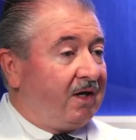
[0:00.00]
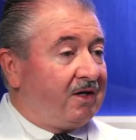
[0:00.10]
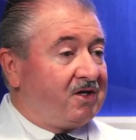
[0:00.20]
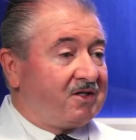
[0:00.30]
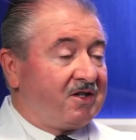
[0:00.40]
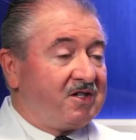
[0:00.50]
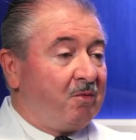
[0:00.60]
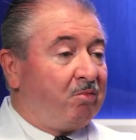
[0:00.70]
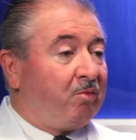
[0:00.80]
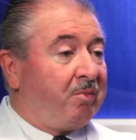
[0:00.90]
It's just a
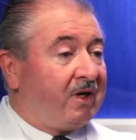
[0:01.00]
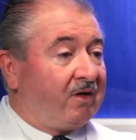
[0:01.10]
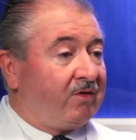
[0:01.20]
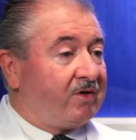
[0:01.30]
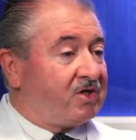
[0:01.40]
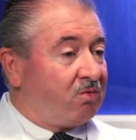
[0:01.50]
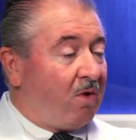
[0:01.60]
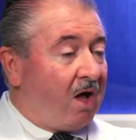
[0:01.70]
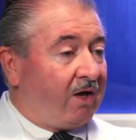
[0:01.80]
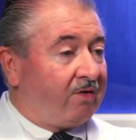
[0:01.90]
simple pill that's
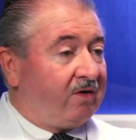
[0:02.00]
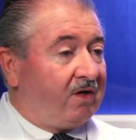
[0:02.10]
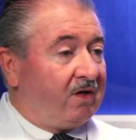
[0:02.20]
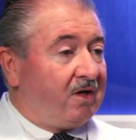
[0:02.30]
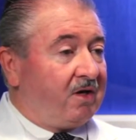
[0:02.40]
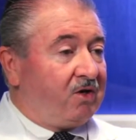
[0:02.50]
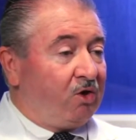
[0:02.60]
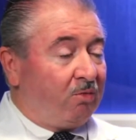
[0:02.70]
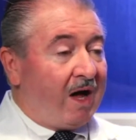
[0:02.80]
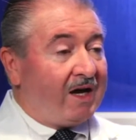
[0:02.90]
swallowed.
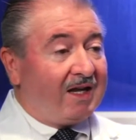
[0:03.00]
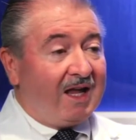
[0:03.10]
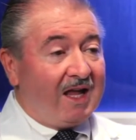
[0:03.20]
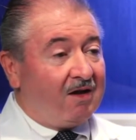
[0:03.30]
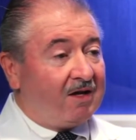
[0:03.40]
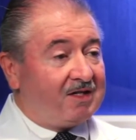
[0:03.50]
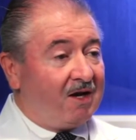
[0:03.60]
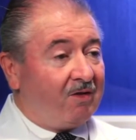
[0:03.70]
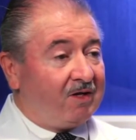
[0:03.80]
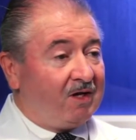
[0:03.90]
Your body cannot
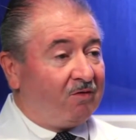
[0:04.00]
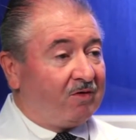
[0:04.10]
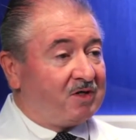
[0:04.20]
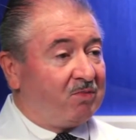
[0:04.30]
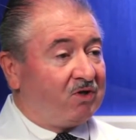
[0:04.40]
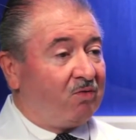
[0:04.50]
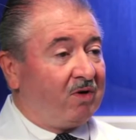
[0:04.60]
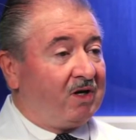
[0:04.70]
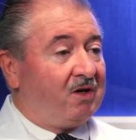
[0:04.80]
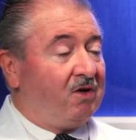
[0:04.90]
tell the difference
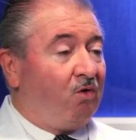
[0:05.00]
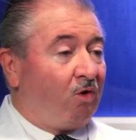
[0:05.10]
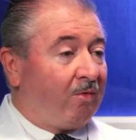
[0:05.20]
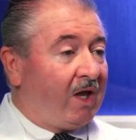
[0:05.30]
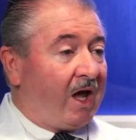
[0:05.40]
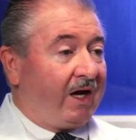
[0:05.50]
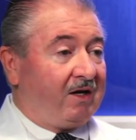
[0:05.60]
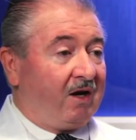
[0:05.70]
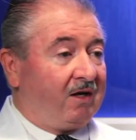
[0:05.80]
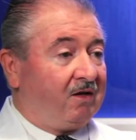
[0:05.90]
between normal
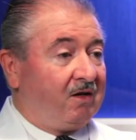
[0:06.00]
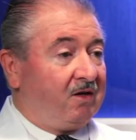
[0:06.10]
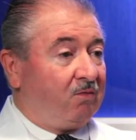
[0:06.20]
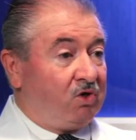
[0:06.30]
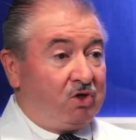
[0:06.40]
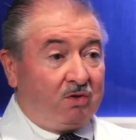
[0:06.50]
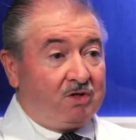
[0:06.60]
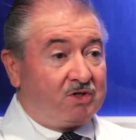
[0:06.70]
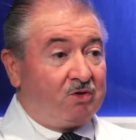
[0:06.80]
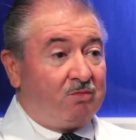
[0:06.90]
iodine, which you
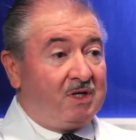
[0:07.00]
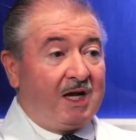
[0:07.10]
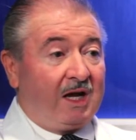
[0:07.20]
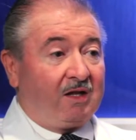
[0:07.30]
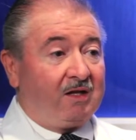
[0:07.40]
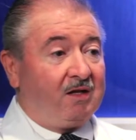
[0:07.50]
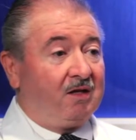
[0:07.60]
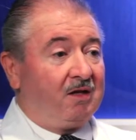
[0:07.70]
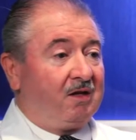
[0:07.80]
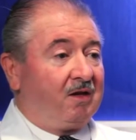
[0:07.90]
consume daily,
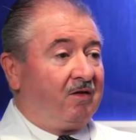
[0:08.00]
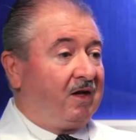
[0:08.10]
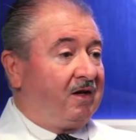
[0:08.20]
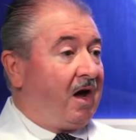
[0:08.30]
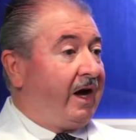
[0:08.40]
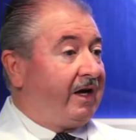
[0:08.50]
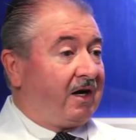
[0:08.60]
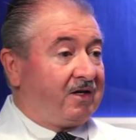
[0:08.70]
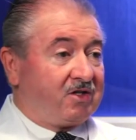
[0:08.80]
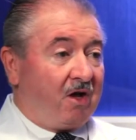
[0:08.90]
and
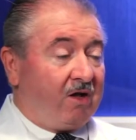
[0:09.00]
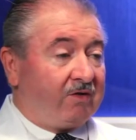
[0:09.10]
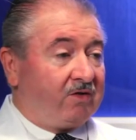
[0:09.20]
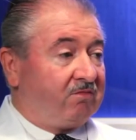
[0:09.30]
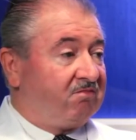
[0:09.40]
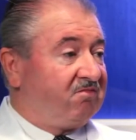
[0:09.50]
iodized salt,